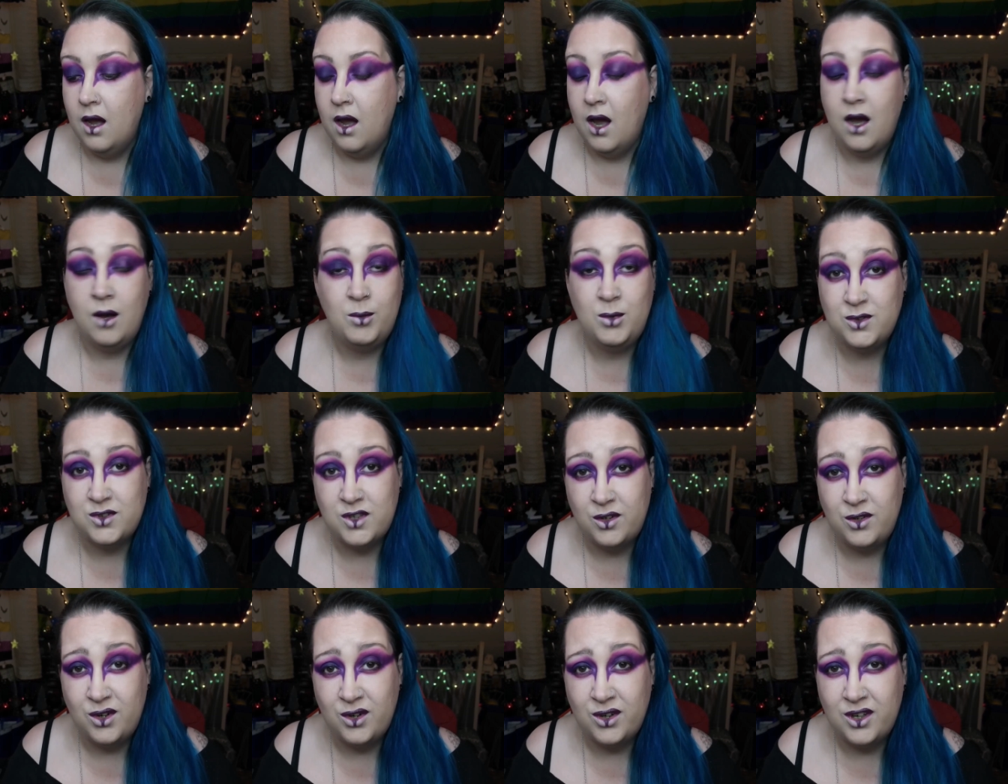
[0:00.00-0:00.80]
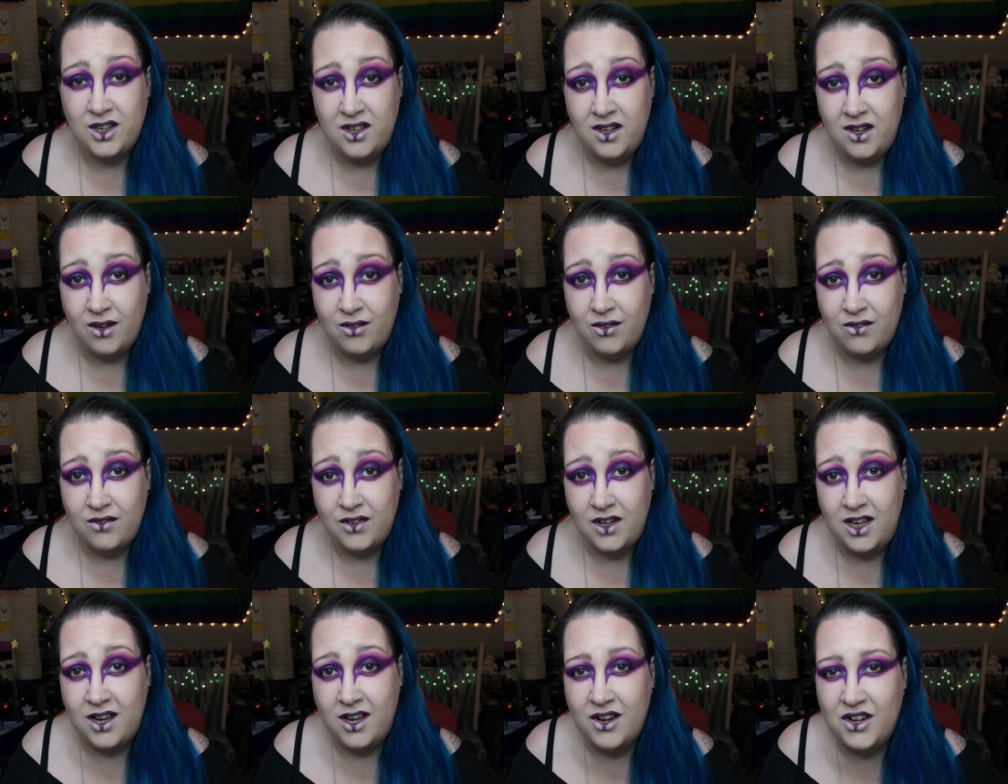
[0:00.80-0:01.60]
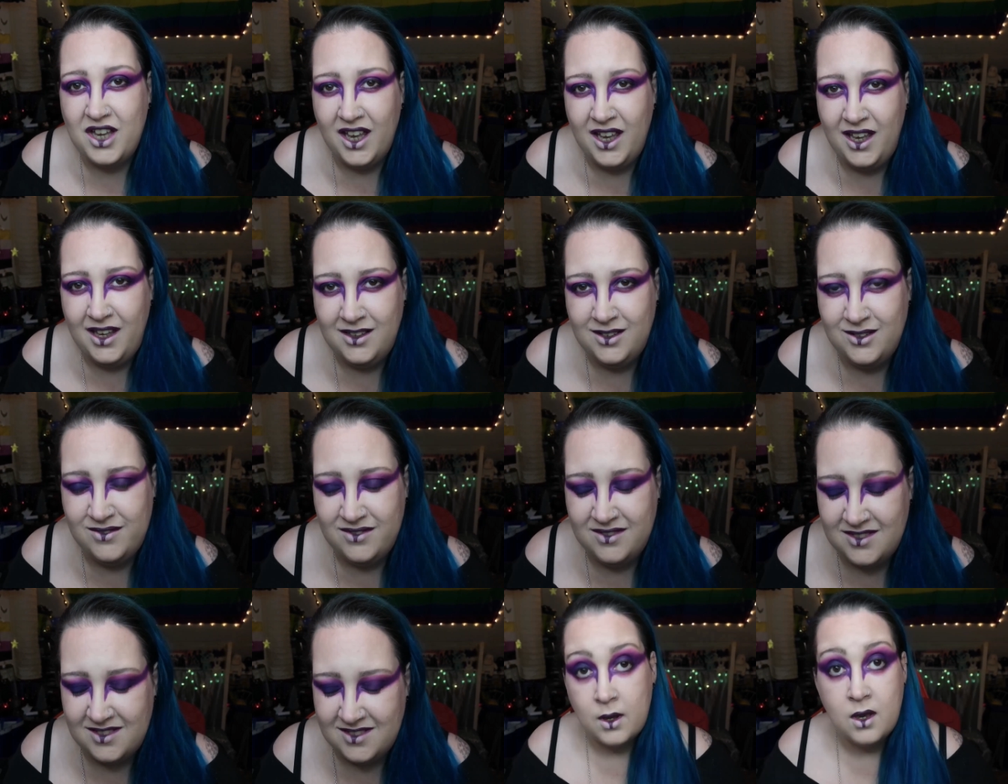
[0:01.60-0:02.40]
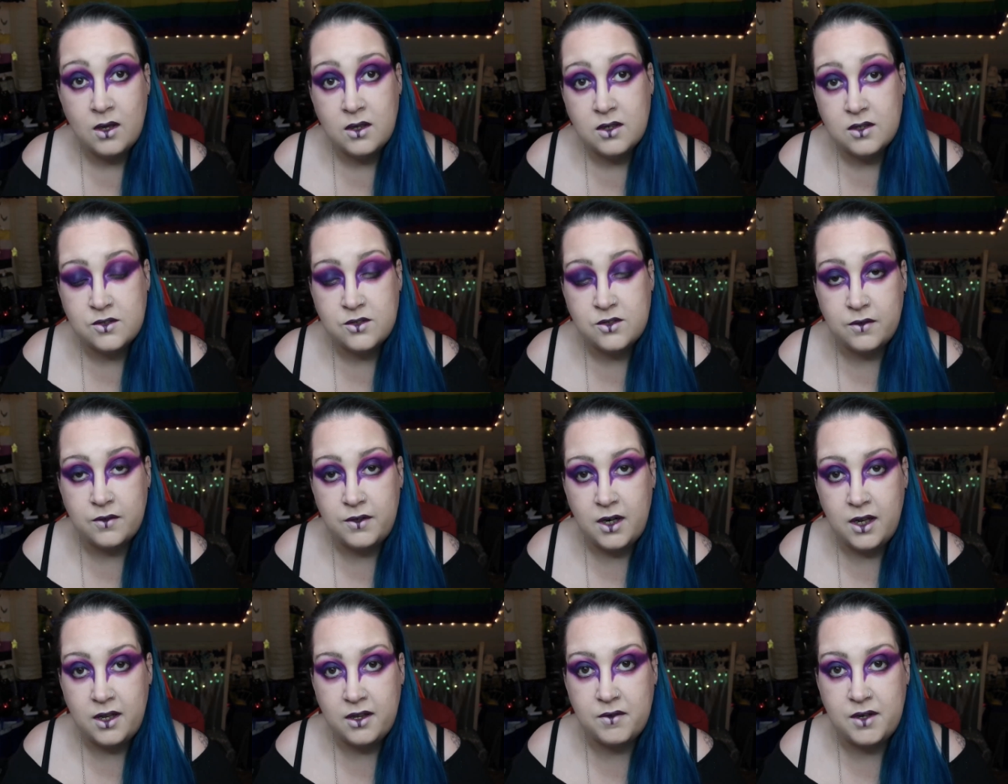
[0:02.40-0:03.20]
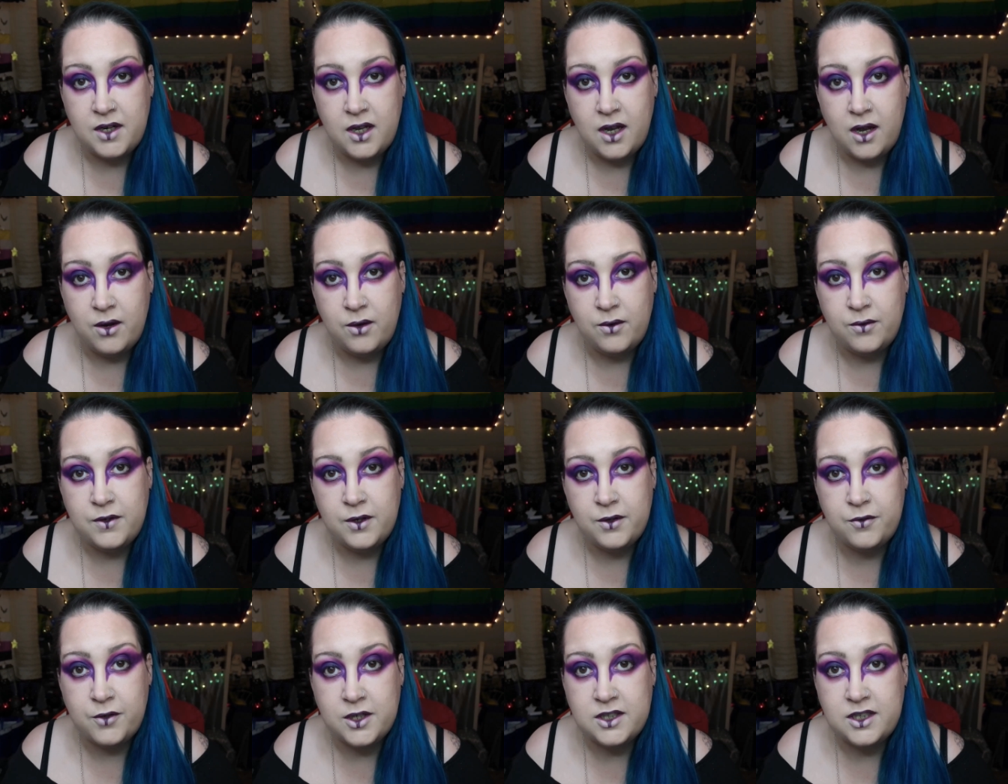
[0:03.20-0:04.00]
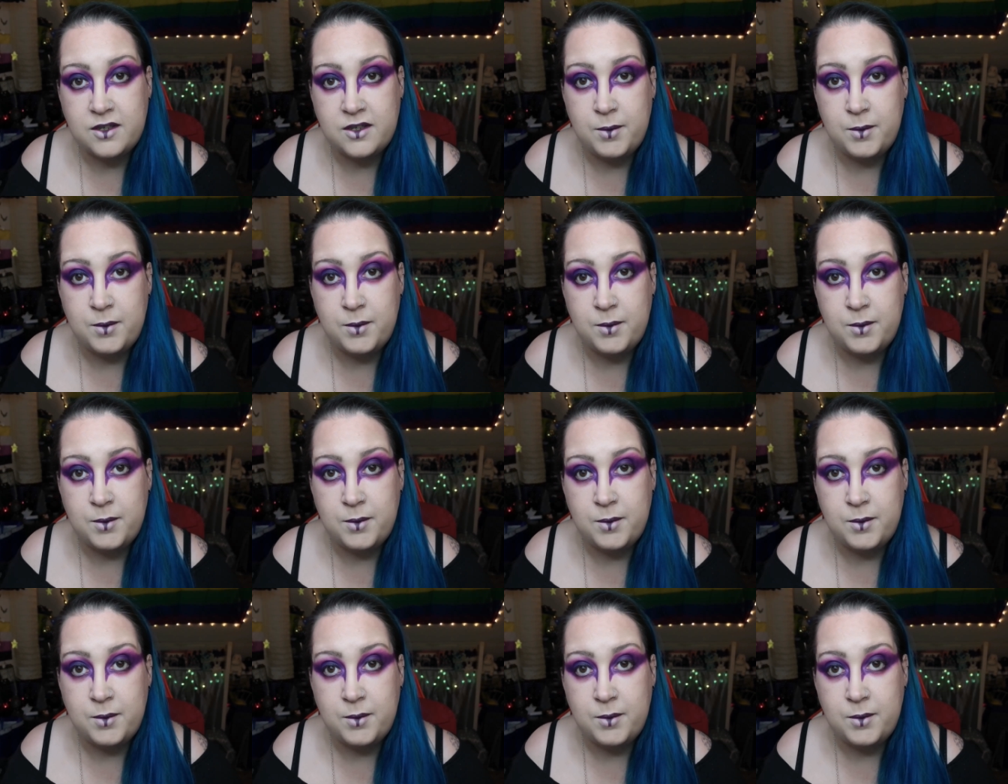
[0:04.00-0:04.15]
I'm also not good enough at video games. So if you like the video, feel free to give me a